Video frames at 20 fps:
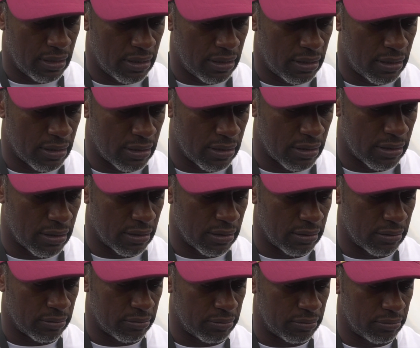are
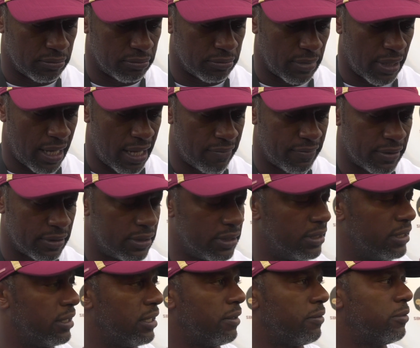have a
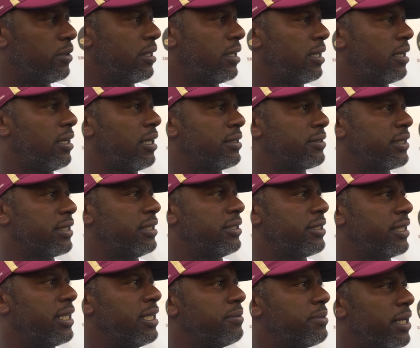good, well, I say
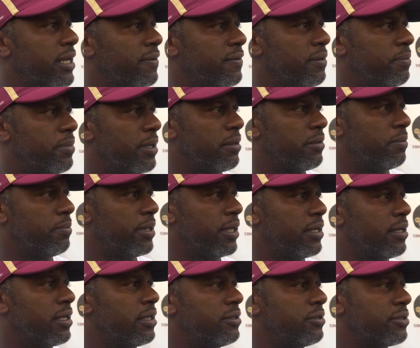James have a probably
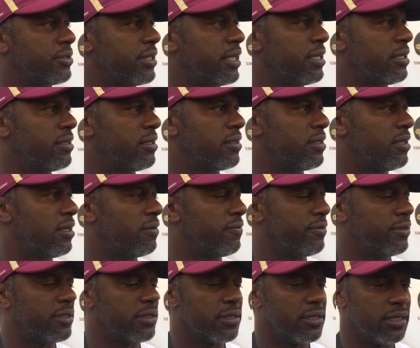better understanding of the
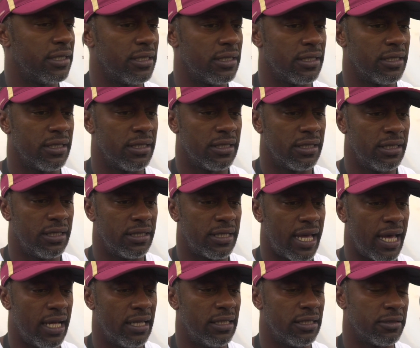offense than
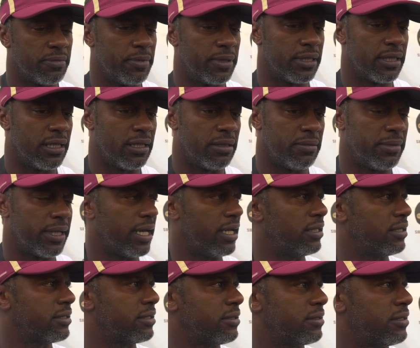Alex, but
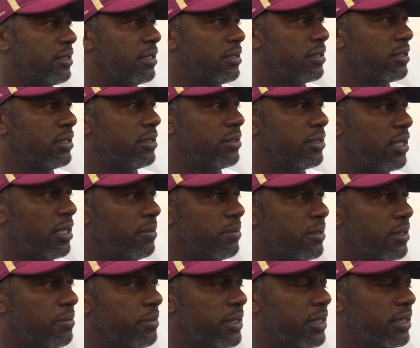Alex has done a good job
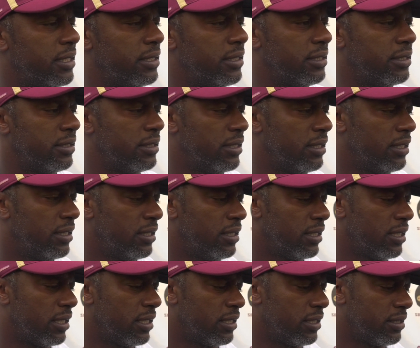coming in
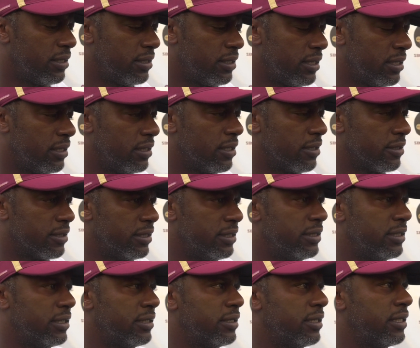and
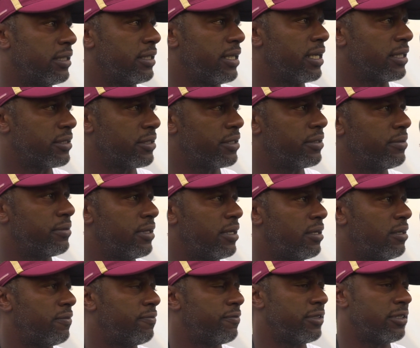learning and executing the
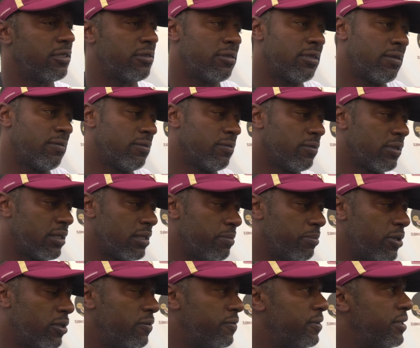offense. And they
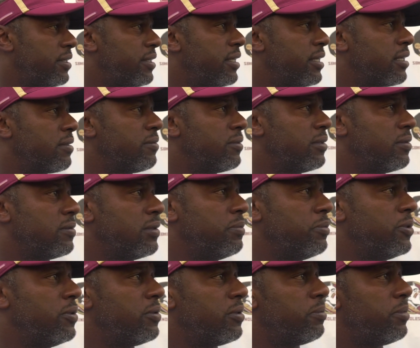both in there. We
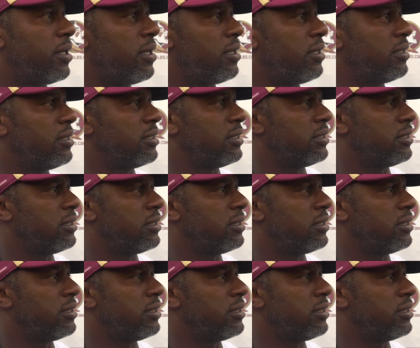move the ball,